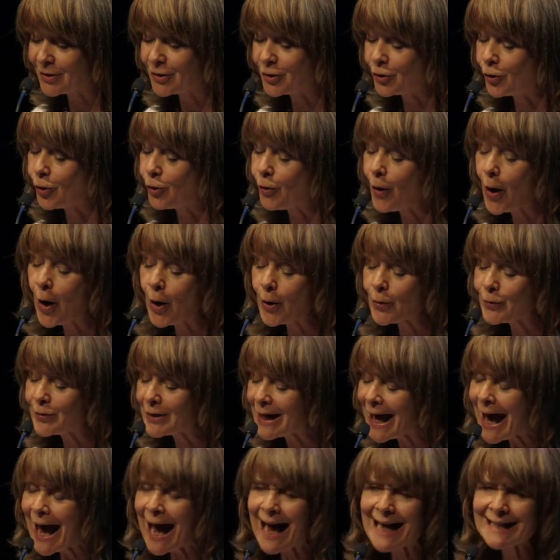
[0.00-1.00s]
and groaned
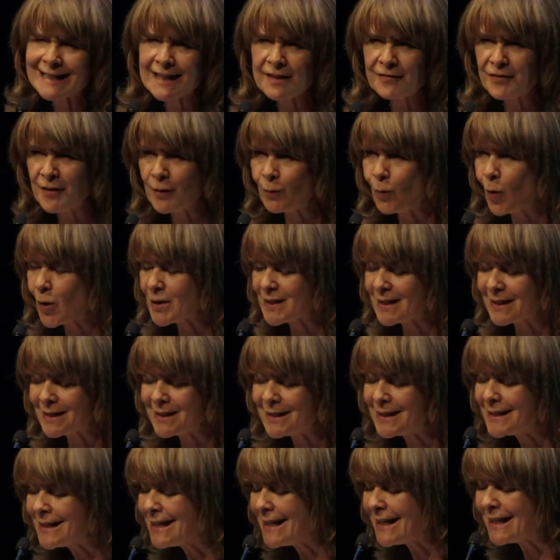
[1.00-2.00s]
as if he was
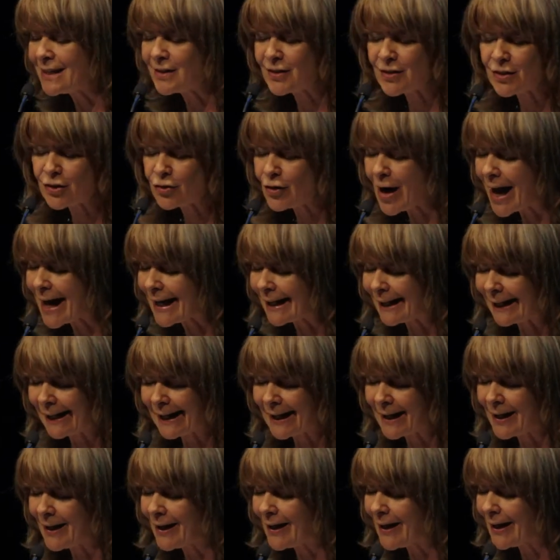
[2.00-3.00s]
indeed
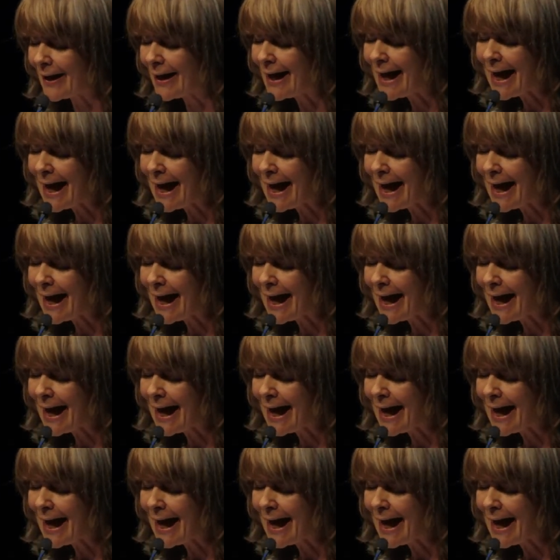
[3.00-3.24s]
strangling her,